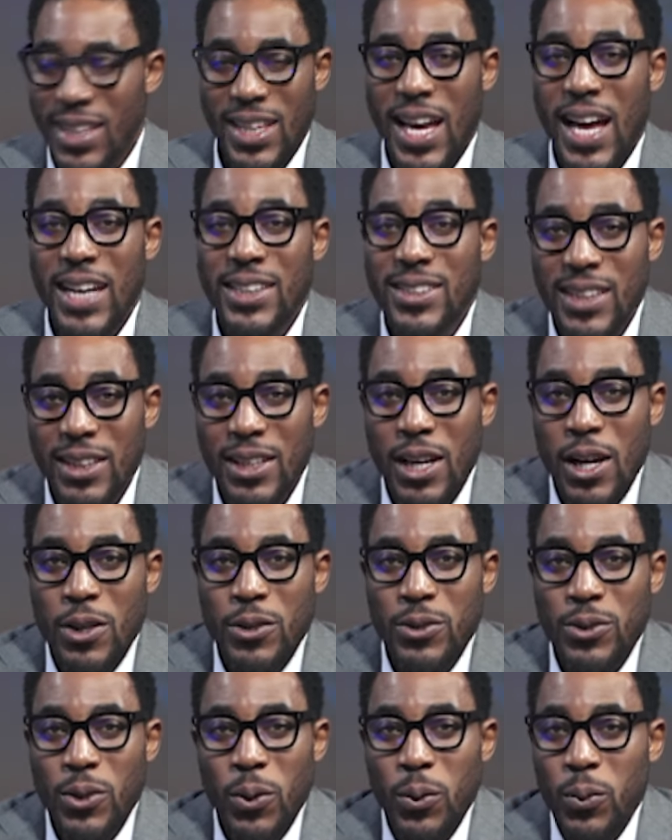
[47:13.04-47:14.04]
And
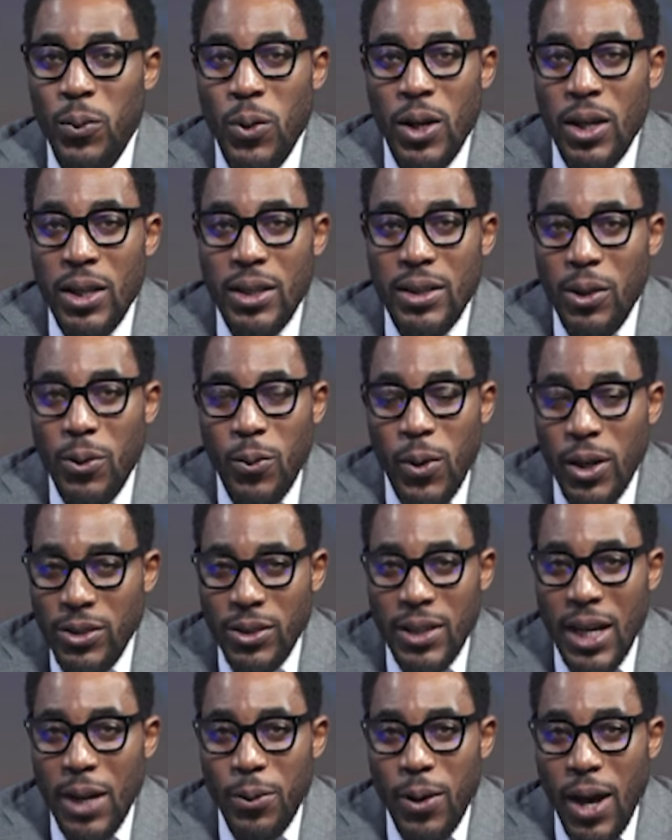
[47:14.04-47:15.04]
so the
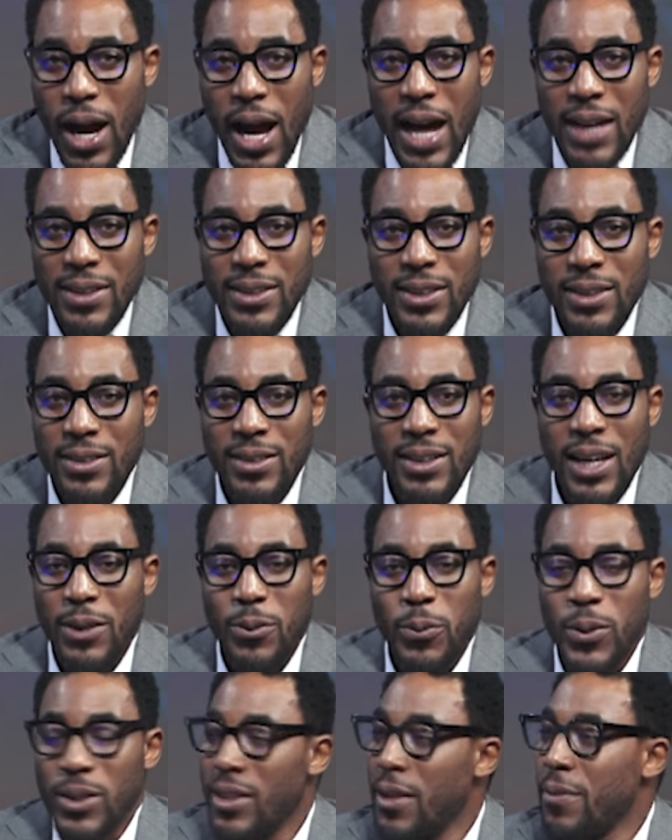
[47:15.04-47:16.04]
question I will ask is that
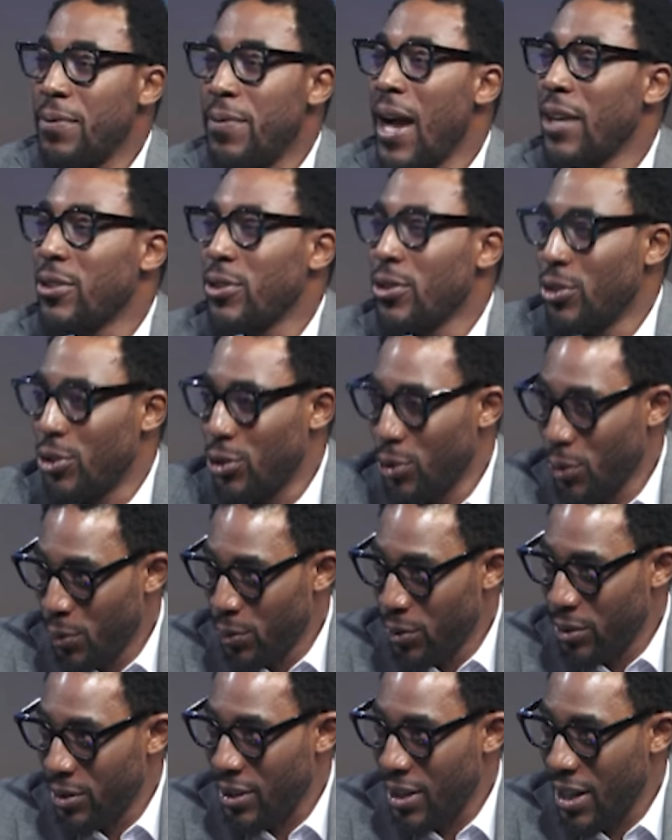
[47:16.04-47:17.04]
we see fashion
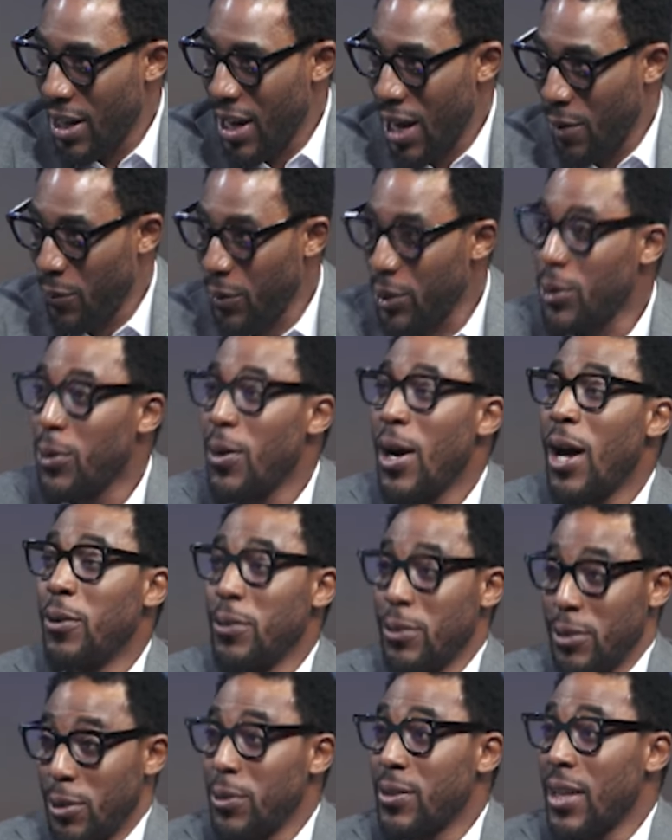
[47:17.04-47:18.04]
shows and we know how
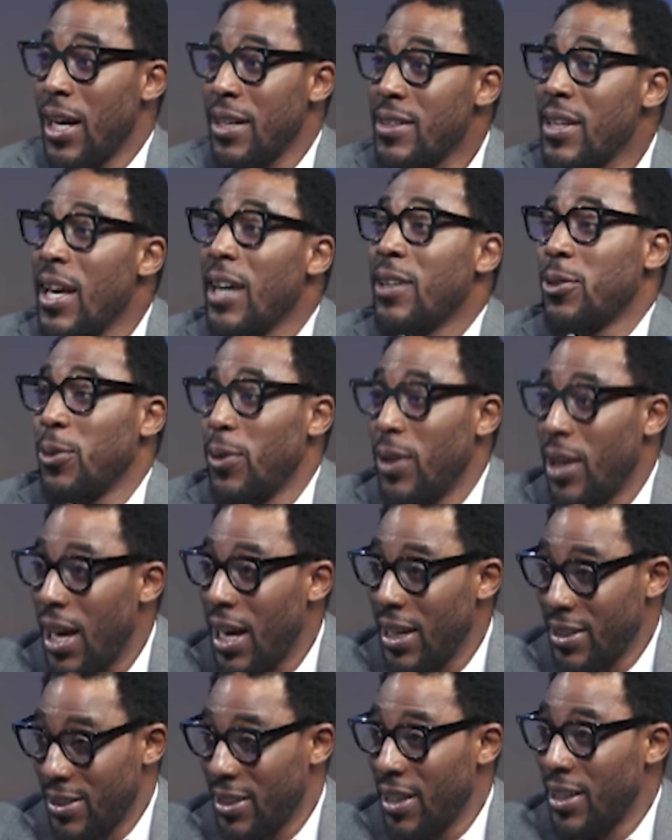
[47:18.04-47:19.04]
those are
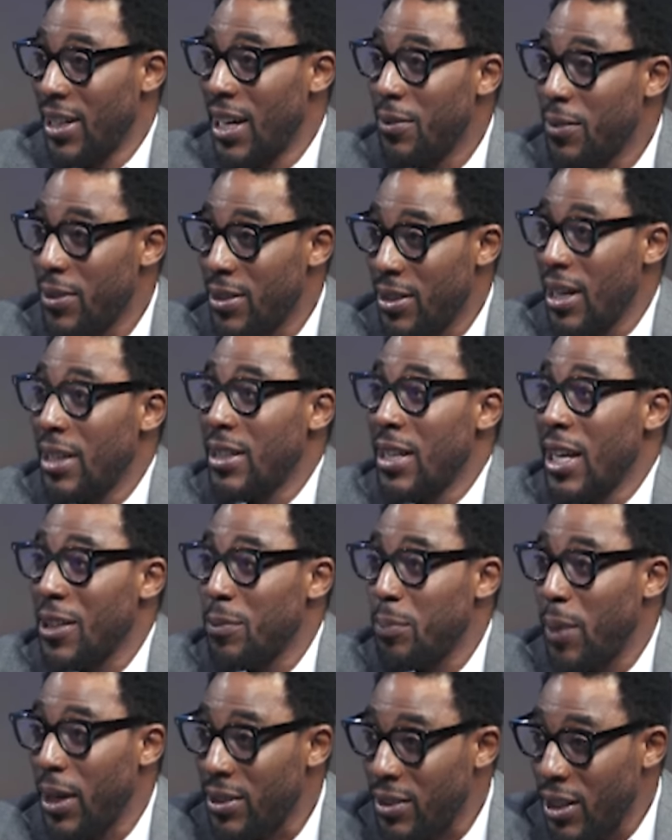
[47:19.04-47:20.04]
sexualized and everything, and the
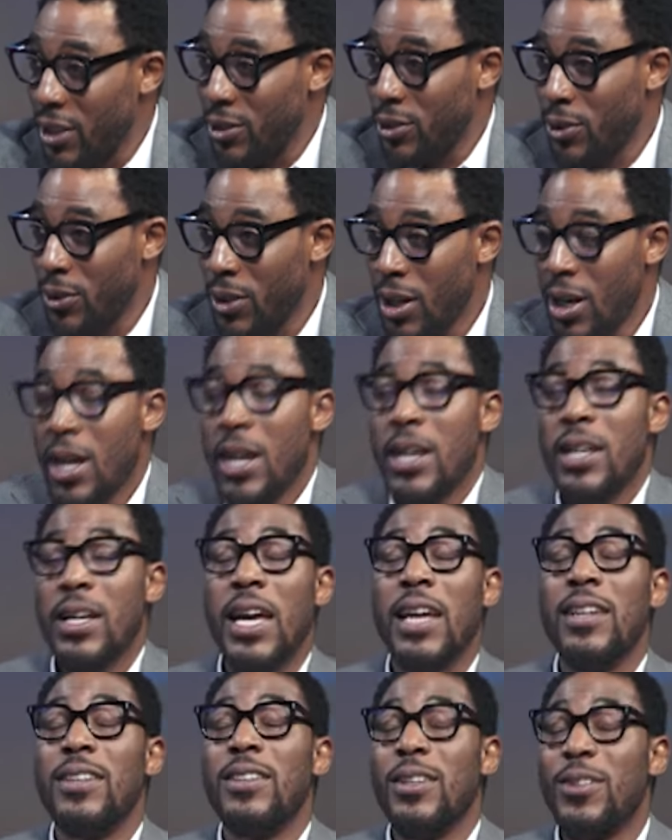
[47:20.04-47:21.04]
expectation,
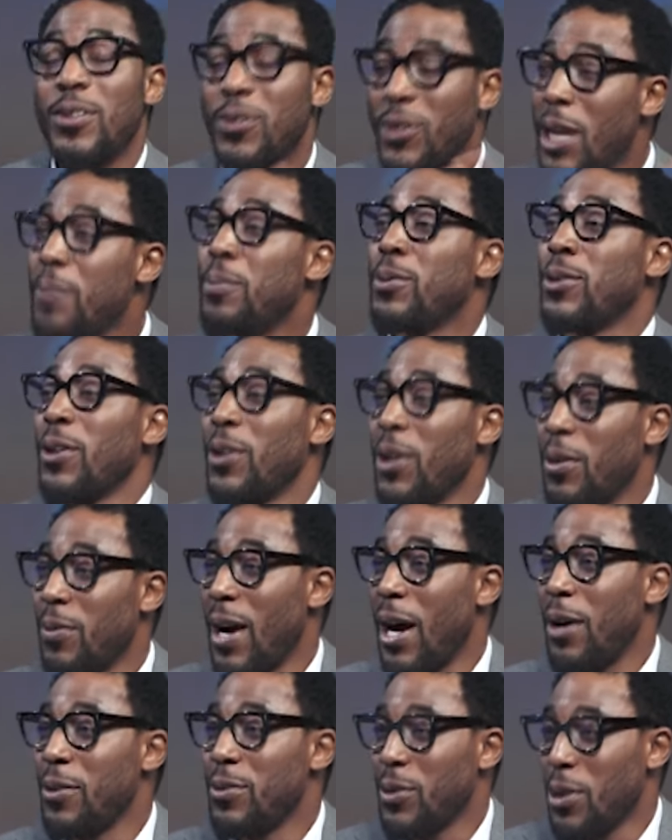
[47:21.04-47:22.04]
a description of
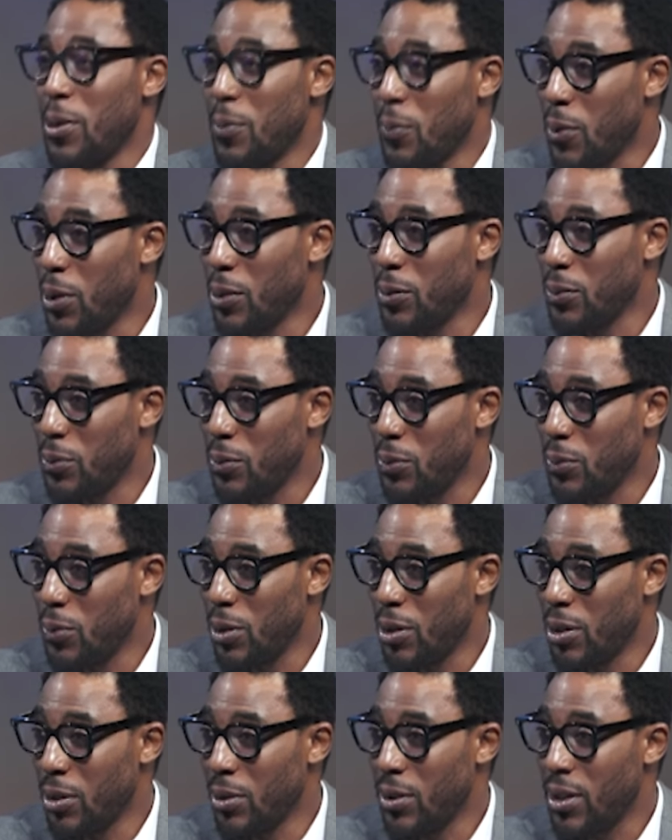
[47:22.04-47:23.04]
how someone will
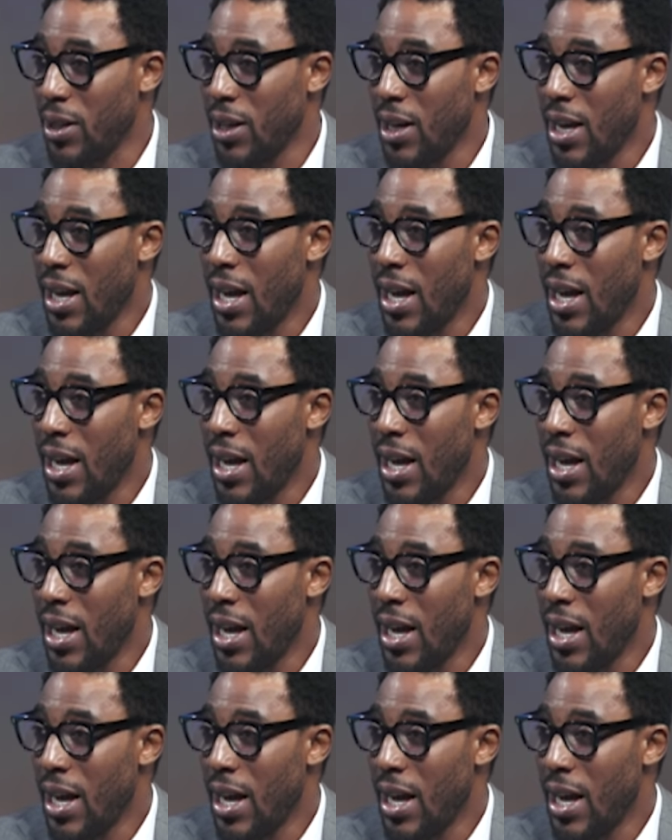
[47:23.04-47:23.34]
look.